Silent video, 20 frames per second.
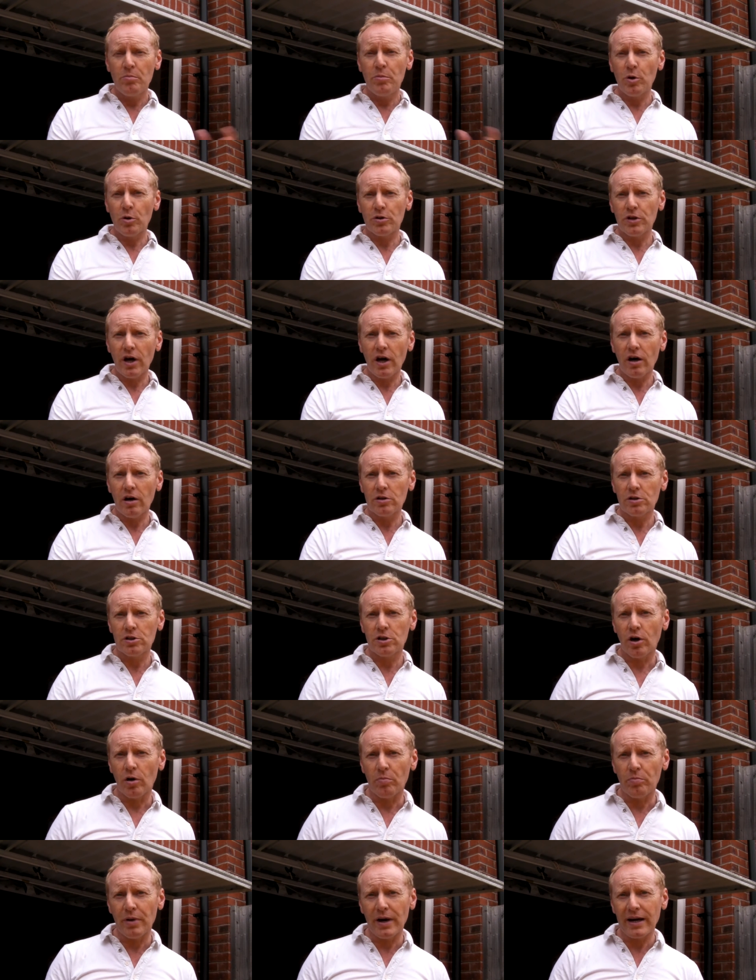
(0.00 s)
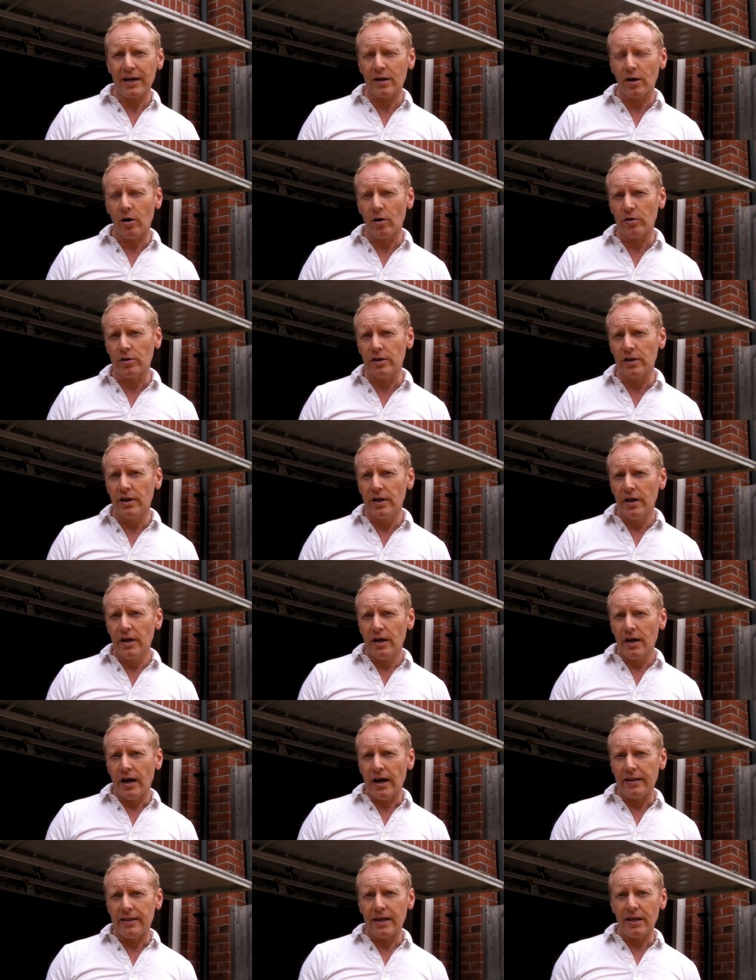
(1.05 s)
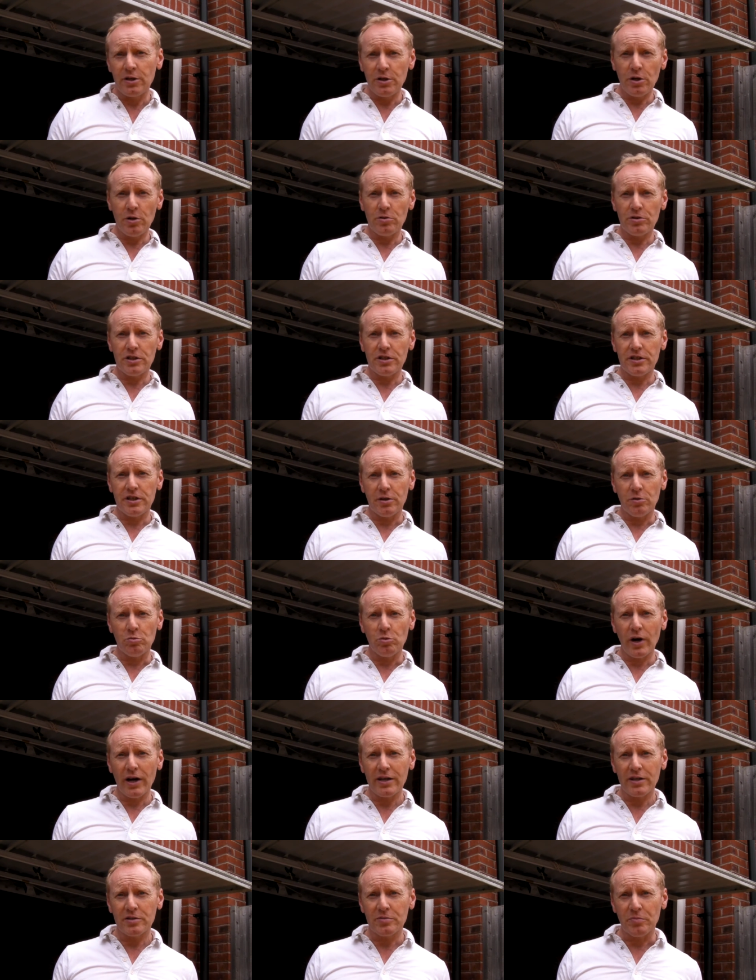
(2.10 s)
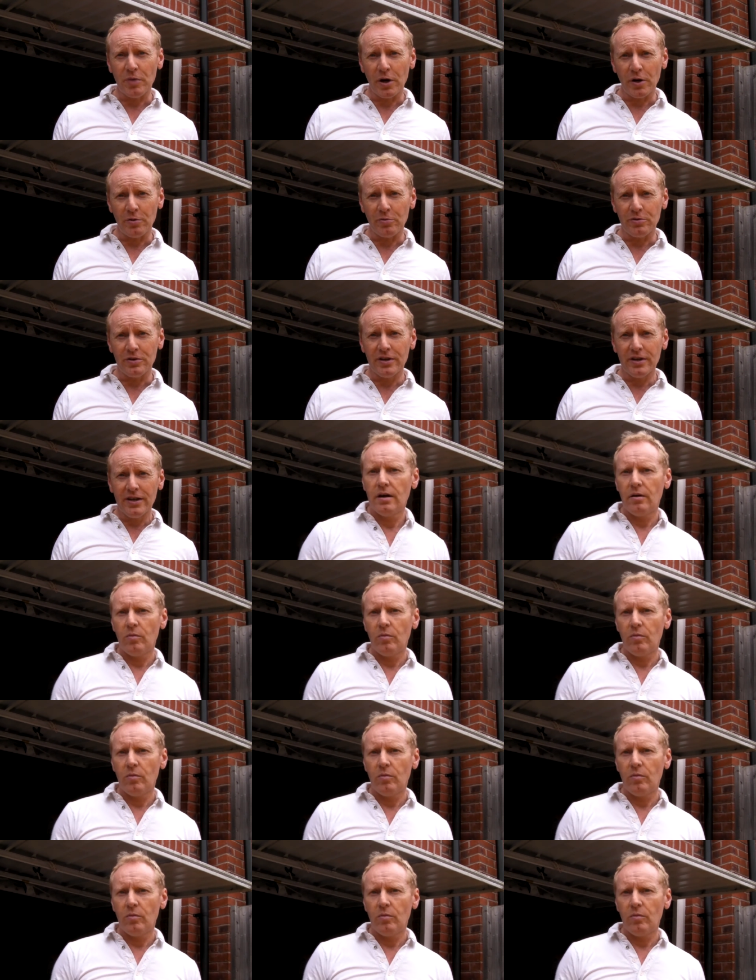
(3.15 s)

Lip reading: put the hard top back on, and then use it in race mode.